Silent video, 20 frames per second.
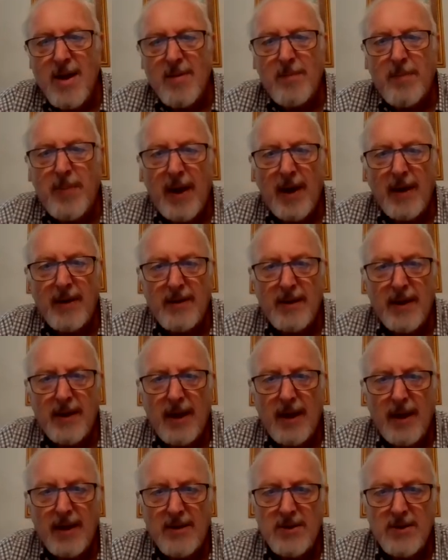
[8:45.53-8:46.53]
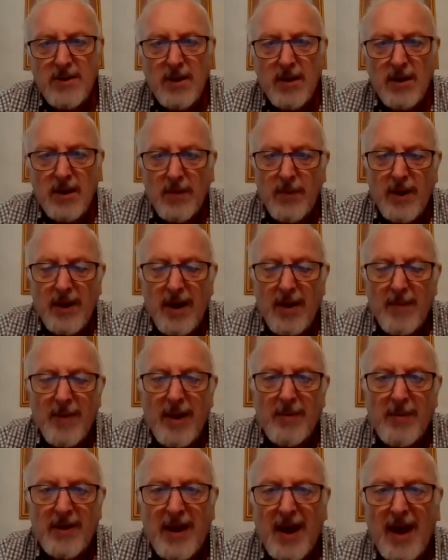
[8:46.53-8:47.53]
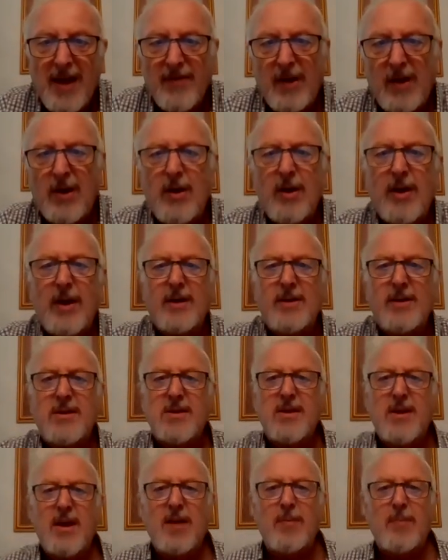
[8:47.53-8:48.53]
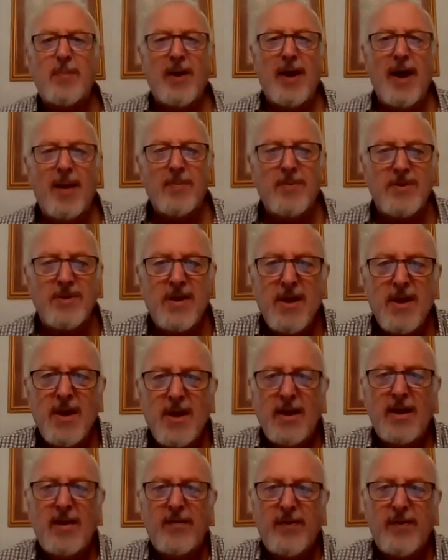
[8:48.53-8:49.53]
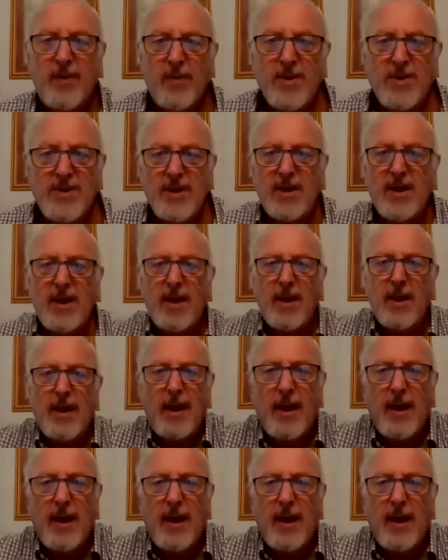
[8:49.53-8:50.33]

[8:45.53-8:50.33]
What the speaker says: but it's certainly we'd be able to have a look and see perhaps if there was any